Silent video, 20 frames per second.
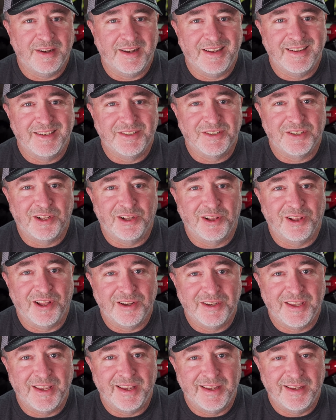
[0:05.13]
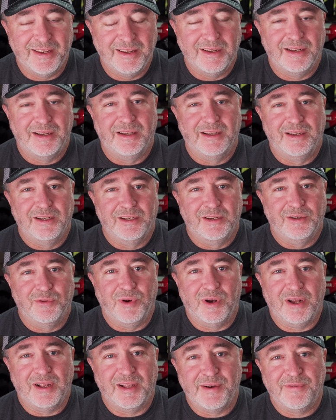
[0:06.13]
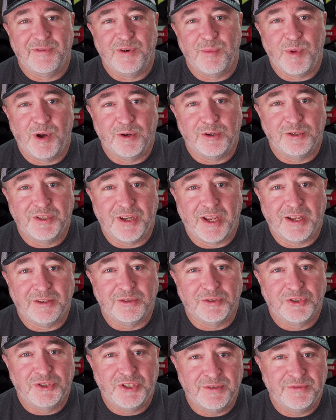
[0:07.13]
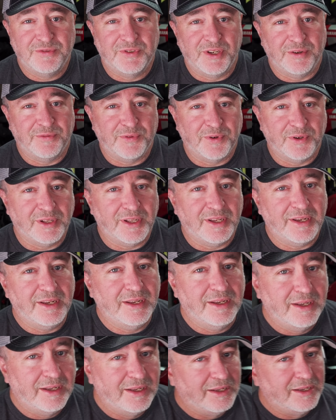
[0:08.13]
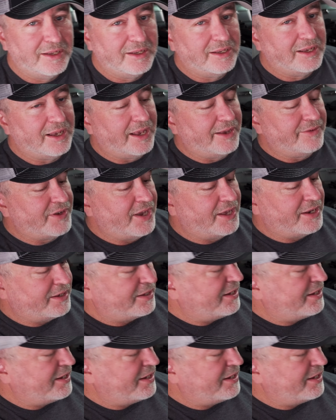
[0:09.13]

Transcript: it is clunky? Well, every motorcycle shifts differently. I've got a